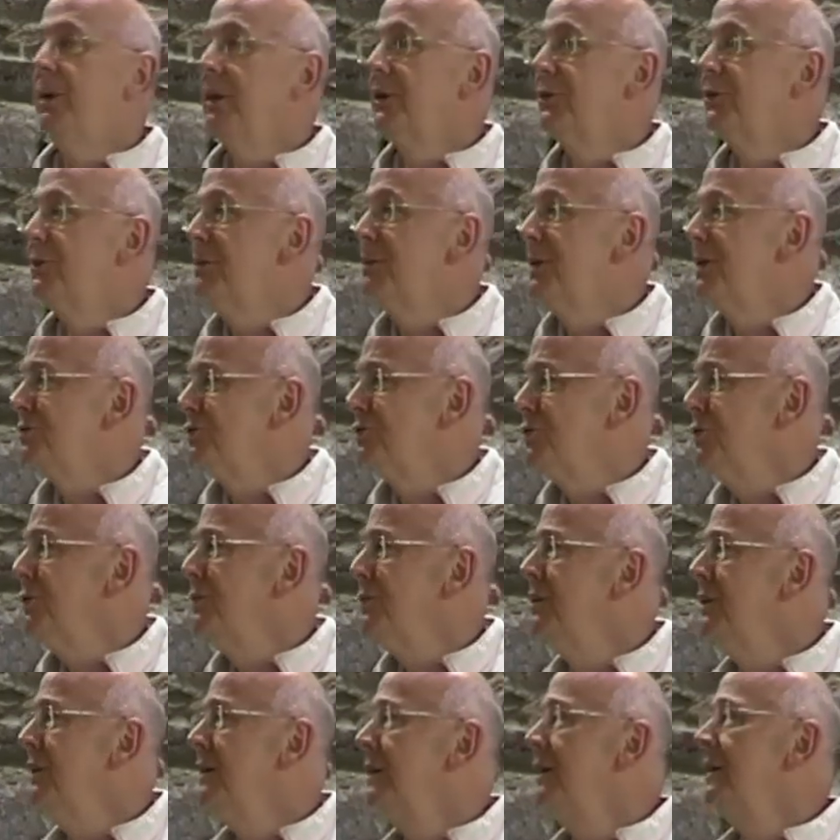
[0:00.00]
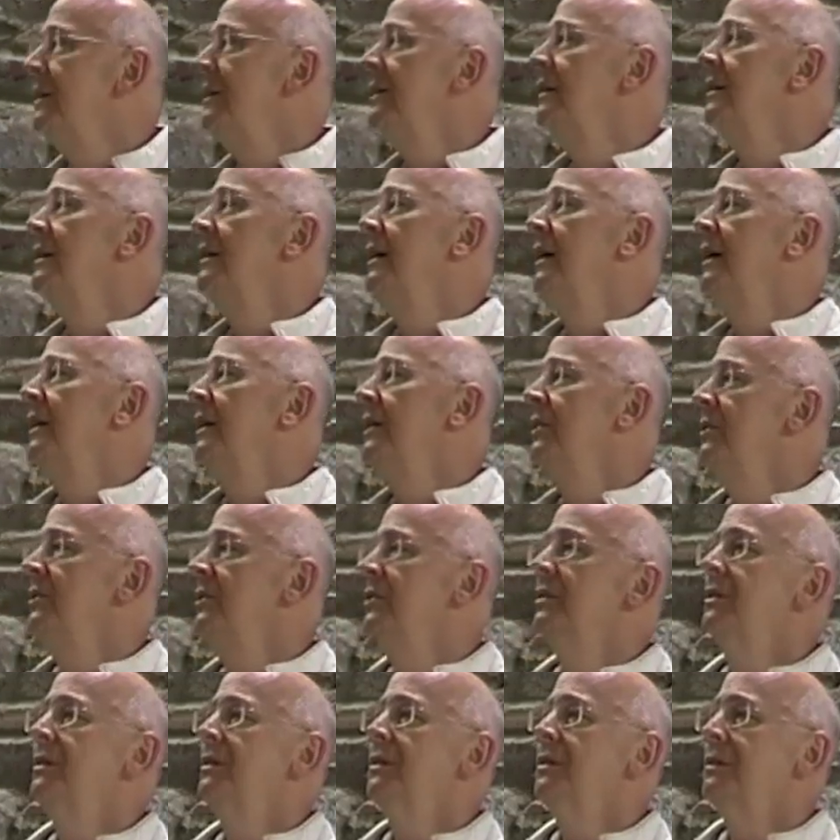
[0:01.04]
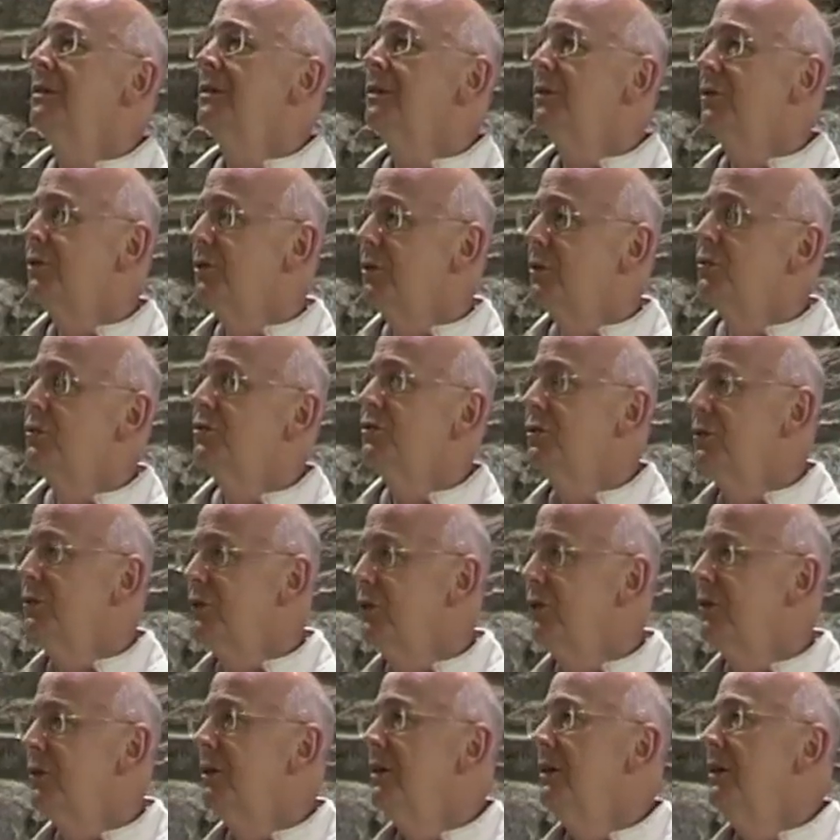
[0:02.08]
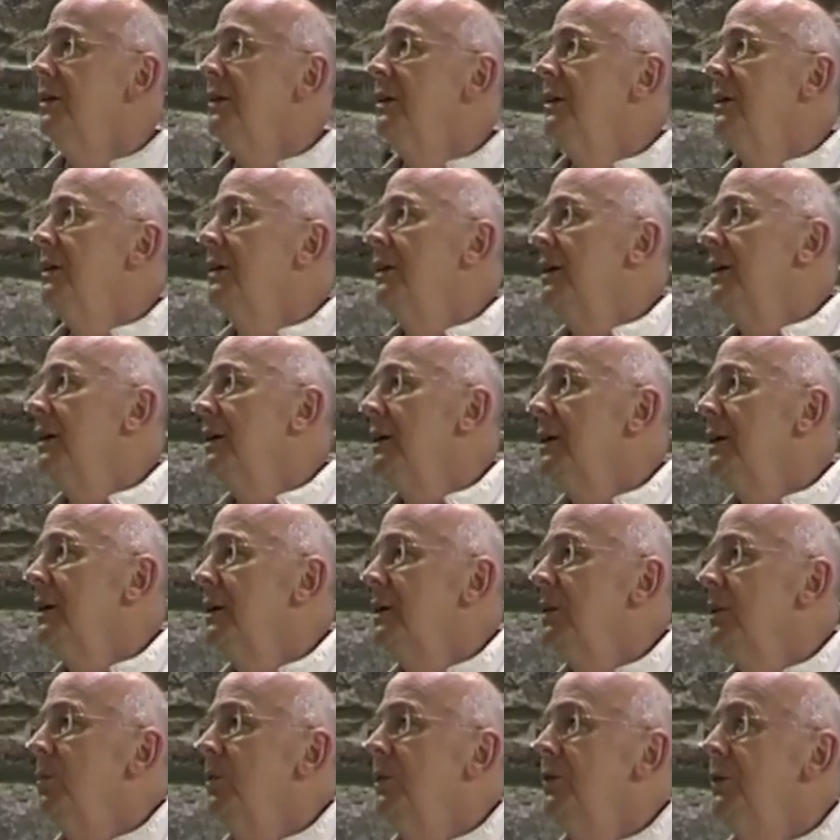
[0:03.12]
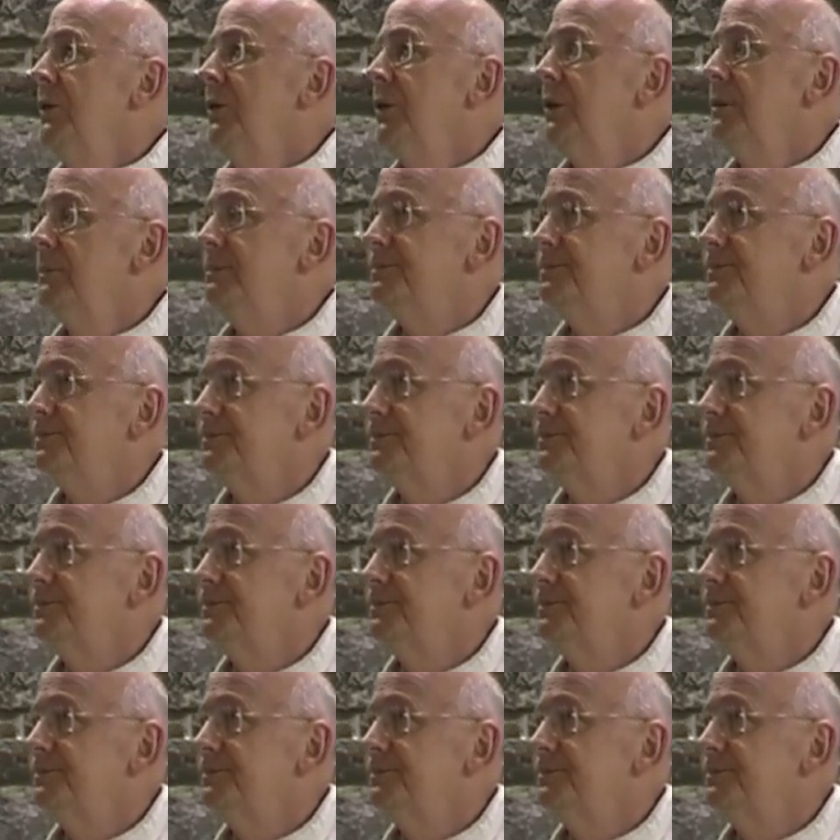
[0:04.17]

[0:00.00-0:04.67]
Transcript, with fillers: epics about you, and the soldiers would